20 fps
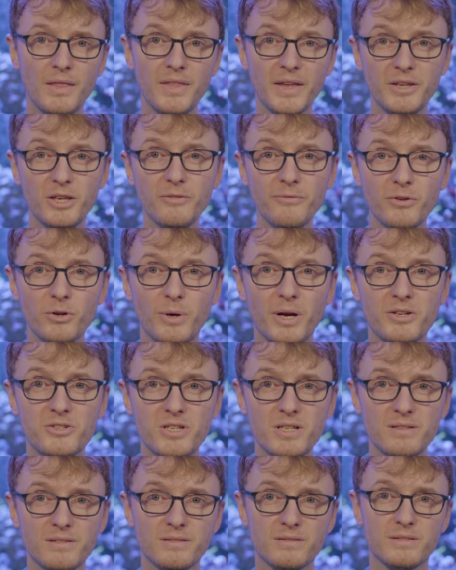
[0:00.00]
Thank you for
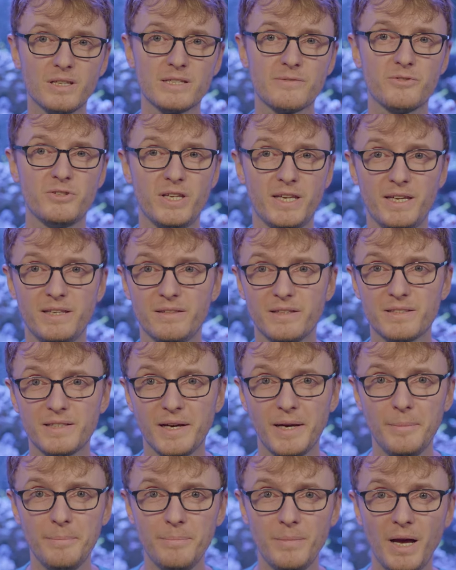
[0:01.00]
watching. Thanks for taking the
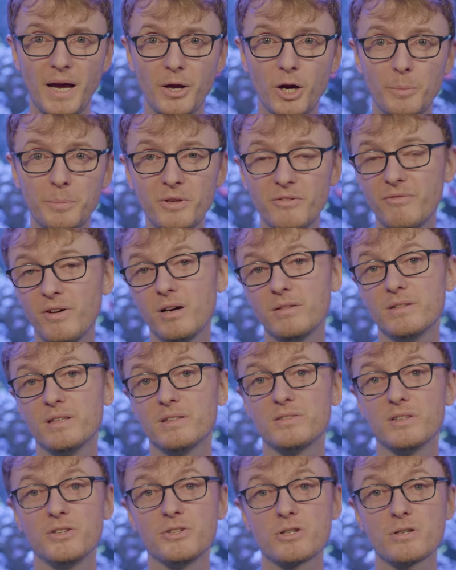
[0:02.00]
time. I hope you found
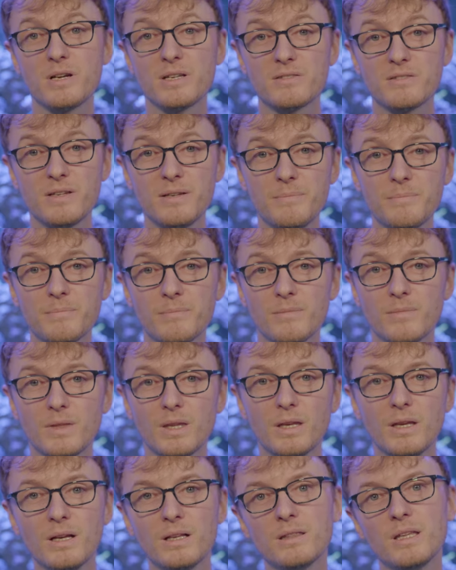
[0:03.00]
this interesting.
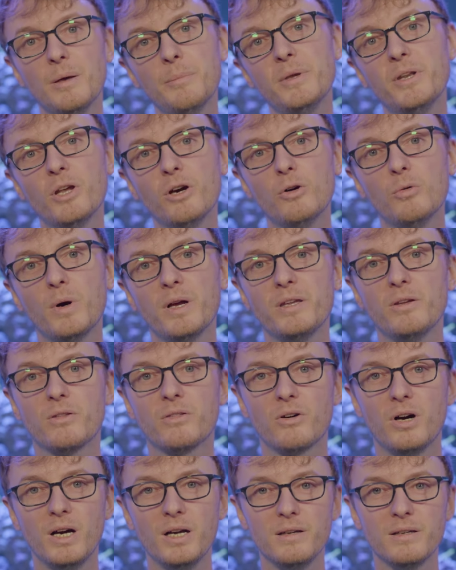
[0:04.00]
Let me know what you
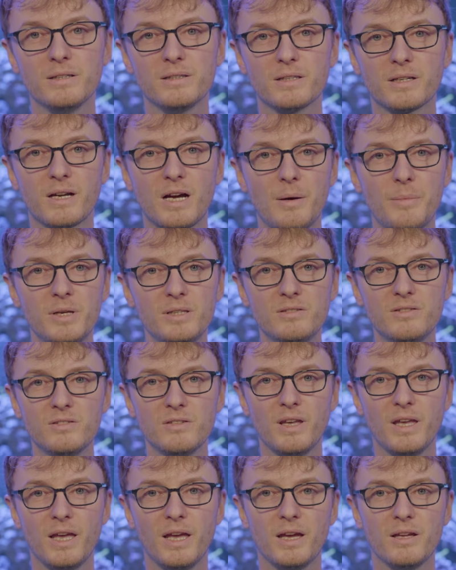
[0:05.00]
thought in the
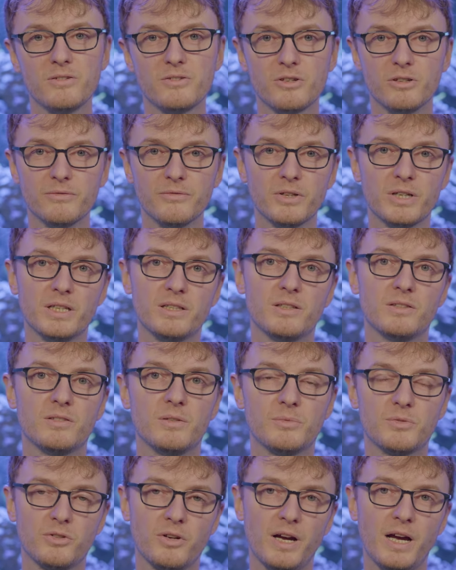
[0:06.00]
comments, and don't forget to
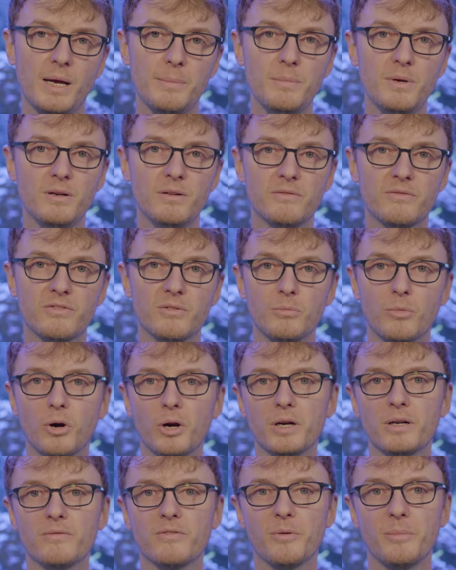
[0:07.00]
subscribe for
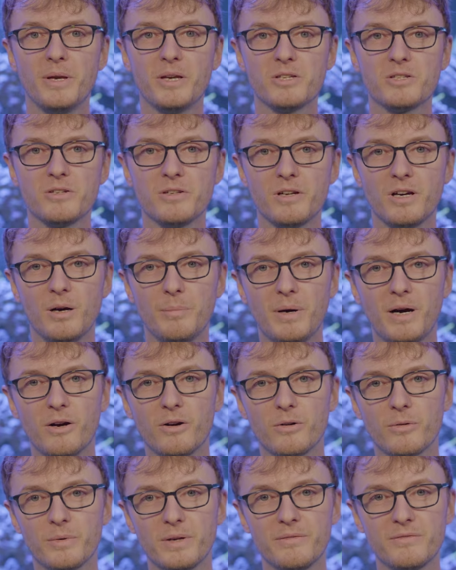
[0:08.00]
more information
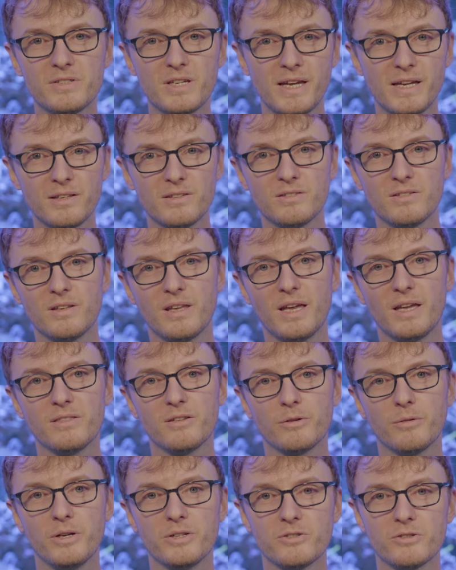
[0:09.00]
about reef tanks and
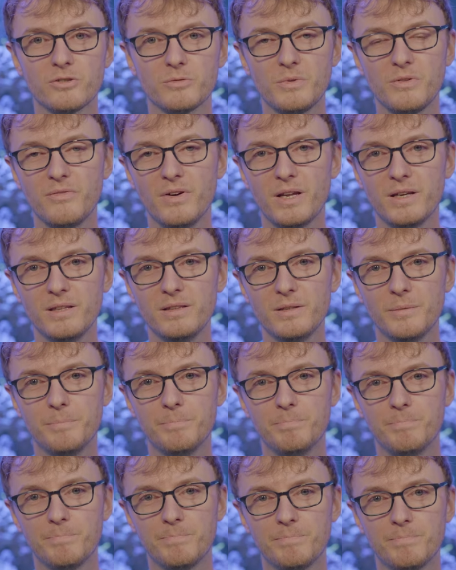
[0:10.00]
the creatures we find in them.
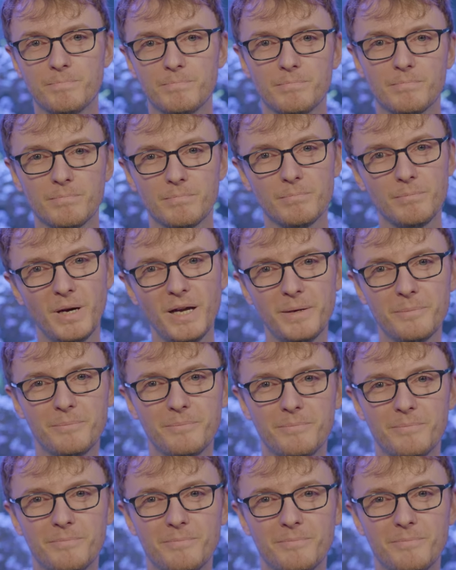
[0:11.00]
Bye.